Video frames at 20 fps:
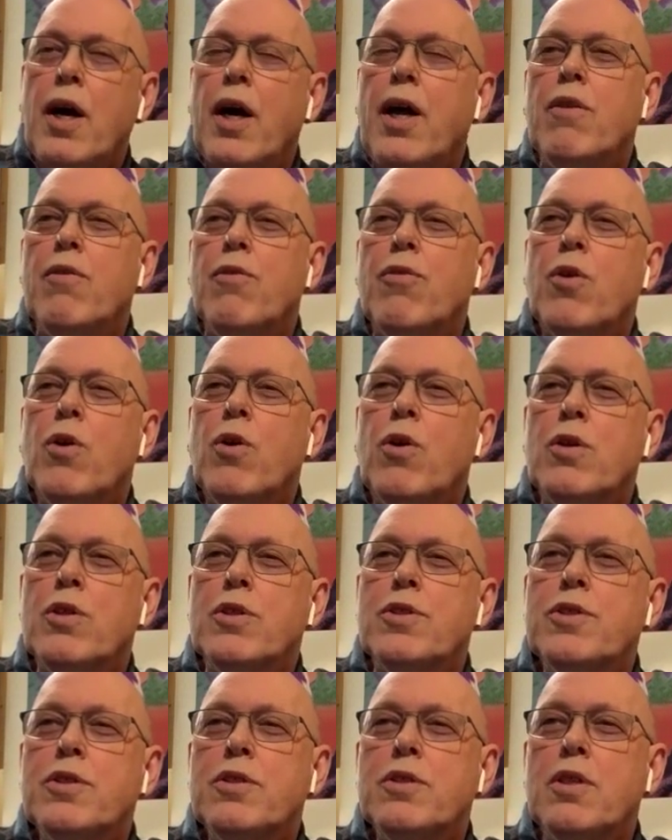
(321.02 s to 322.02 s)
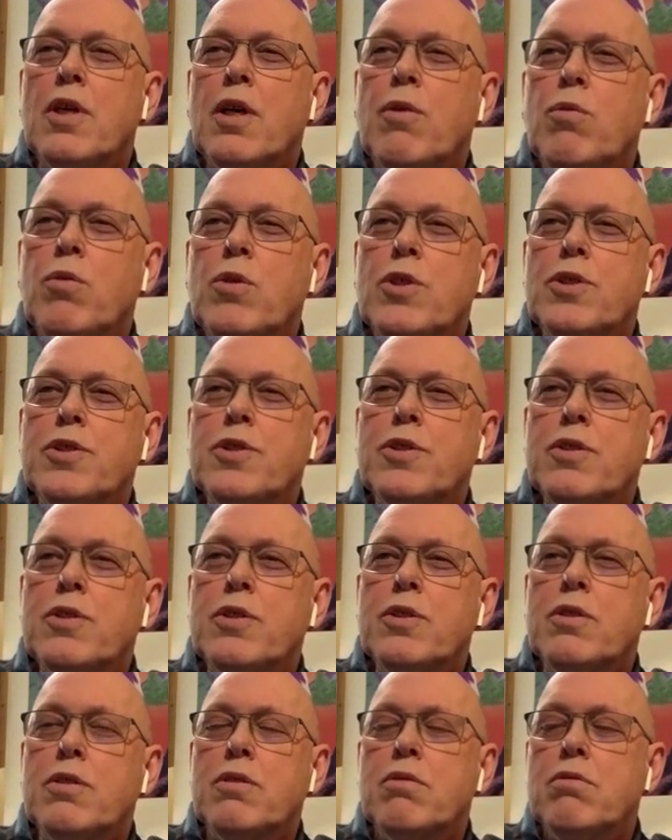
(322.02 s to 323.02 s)
And of course, I
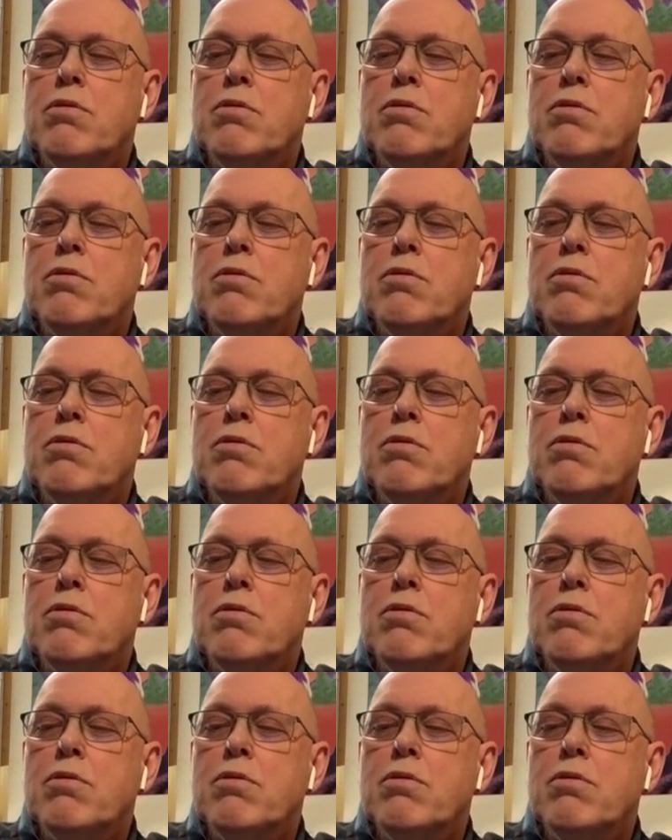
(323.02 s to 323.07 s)
was